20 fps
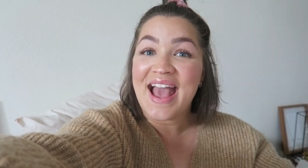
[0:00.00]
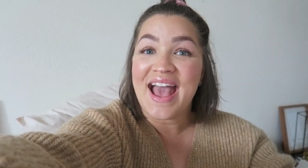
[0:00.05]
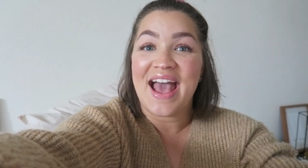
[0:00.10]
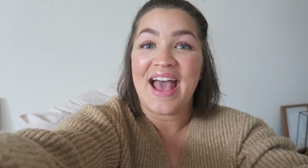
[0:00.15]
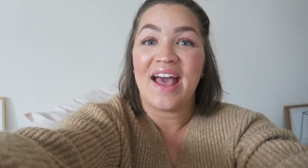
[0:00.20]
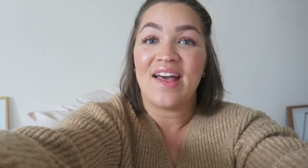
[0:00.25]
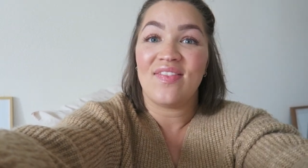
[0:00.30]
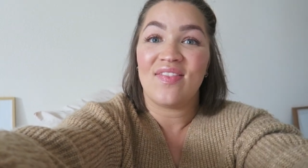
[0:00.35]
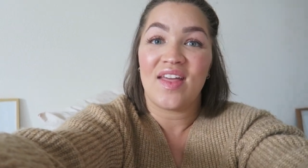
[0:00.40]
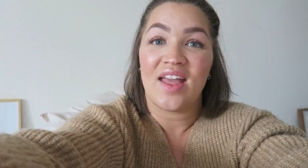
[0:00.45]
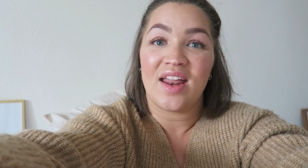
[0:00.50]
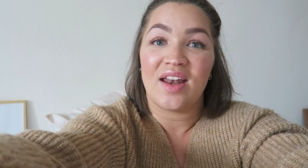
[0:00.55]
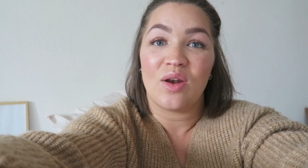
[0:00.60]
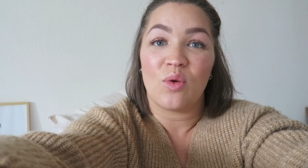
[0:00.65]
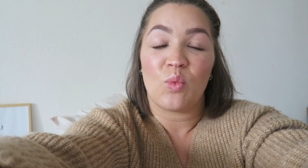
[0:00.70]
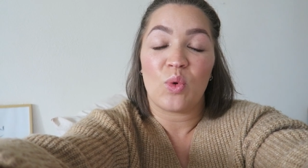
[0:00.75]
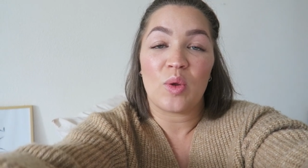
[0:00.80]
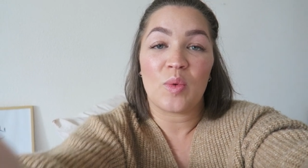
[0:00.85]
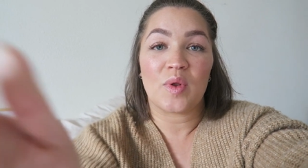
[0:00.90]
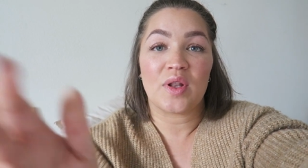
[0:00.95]
and
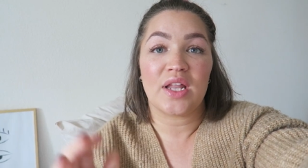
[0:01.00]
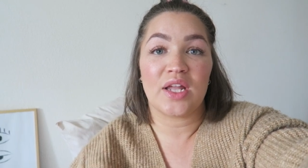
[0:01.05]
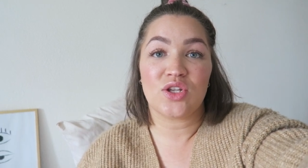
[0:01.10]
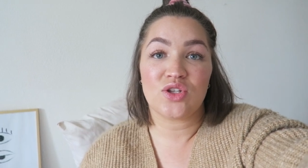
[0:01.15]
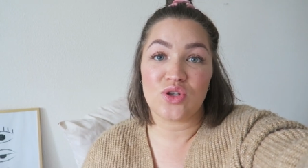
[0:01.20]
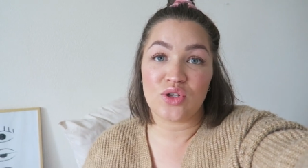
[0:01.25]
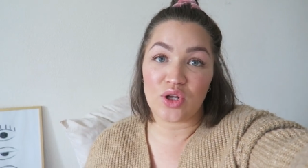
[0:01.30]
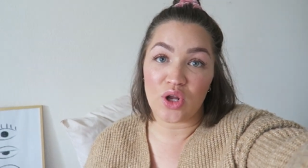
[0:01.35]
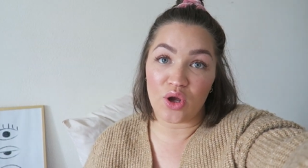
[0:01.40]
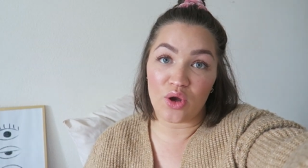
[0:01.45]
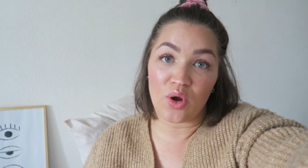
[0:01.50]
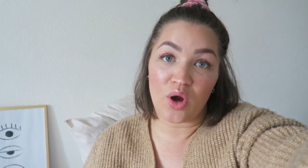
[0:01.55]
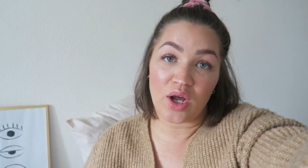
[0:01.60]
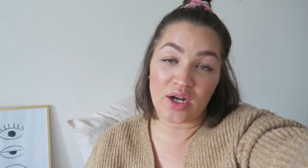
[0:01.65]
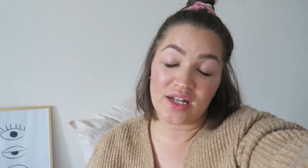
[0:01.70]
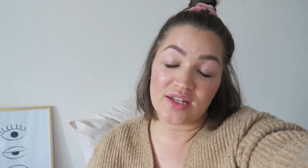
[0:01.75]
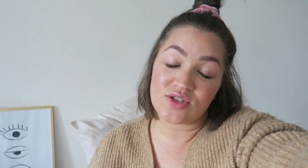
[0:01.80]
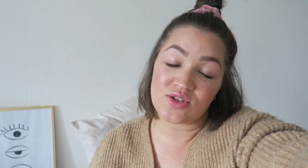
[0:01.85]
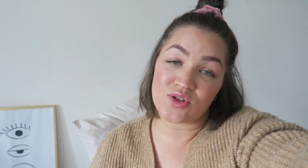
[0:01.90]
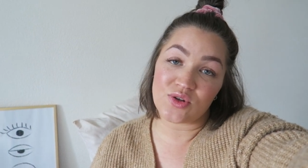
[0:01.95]
then we will let you know
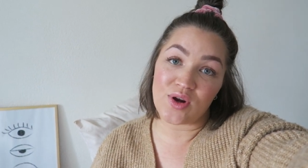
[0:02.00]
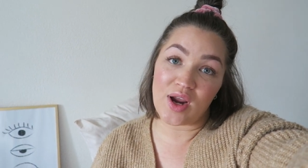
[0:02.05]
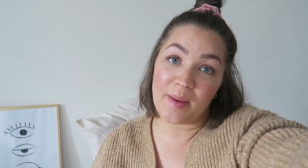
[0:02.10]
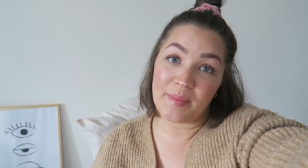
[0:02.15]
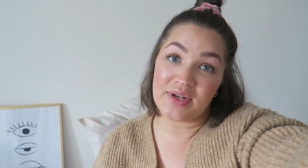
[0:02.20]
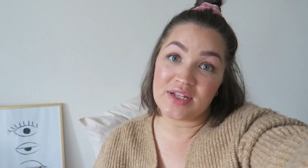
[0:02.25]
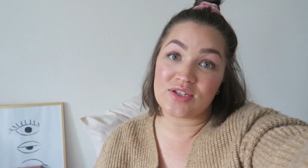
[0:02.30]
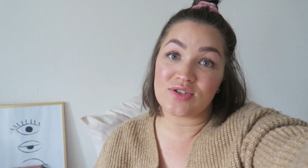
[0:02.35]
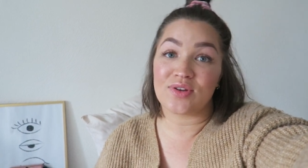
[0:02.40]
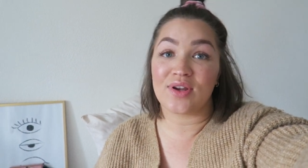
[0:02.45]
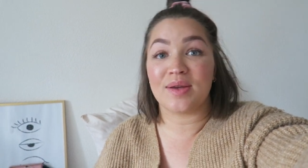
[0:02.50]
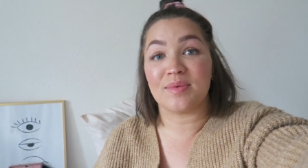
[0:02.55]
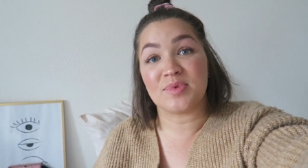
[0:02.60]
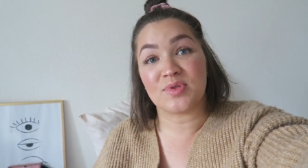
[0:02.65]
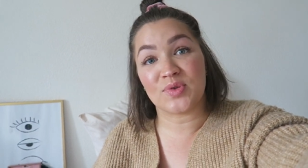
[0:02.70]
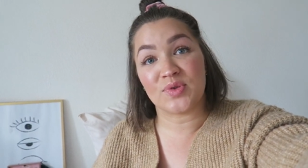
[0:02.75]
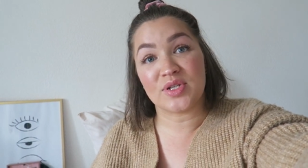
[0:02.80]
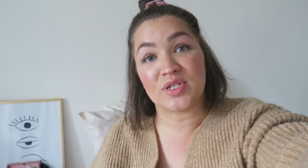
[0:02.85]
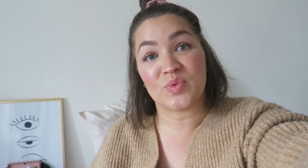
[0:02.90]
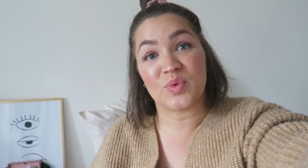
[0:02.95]
on Instagram and Instagram
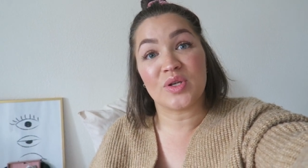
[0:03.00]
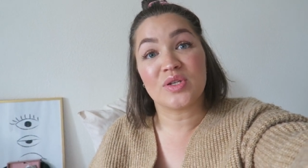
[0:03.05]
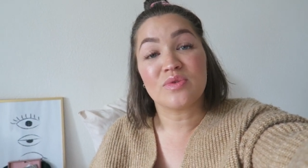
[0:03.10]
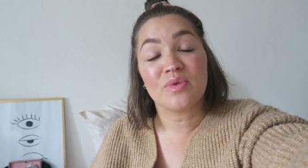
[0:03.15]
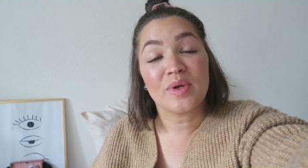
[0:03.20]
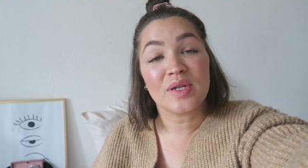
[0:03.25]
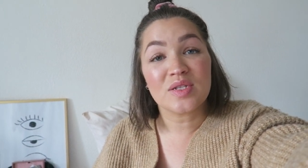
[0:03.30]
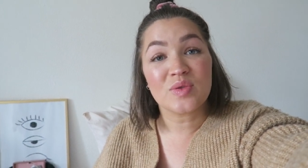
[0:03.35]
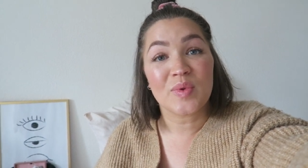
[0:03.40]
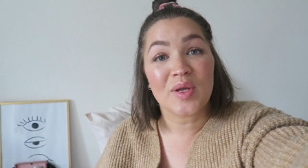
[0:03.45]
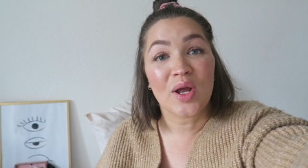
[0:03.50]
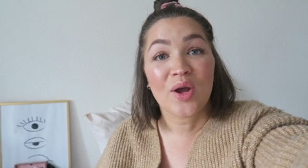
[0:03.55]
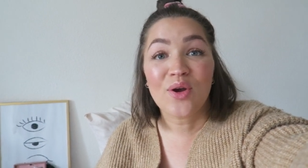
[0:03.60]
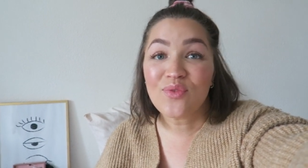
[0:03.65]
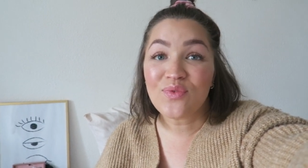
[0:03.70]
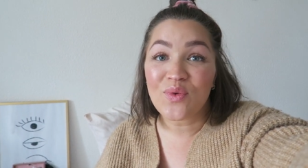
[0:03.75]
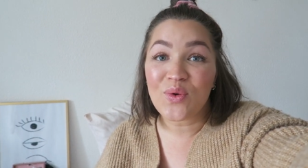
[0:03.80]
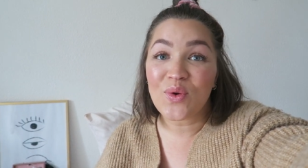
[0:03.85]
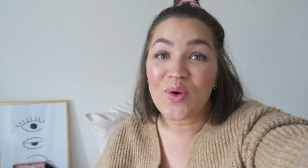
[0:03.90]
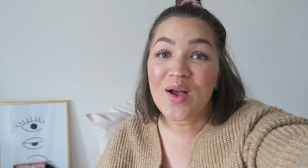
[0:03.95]
stories which ones we go
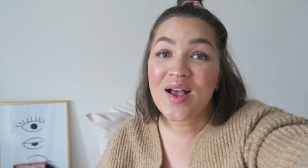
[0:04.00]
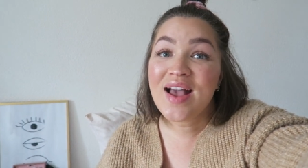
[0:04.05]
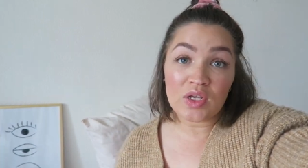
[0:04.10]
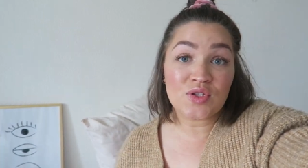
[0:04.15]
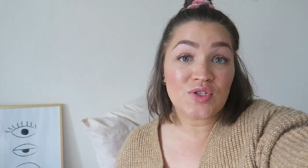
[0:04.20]
for.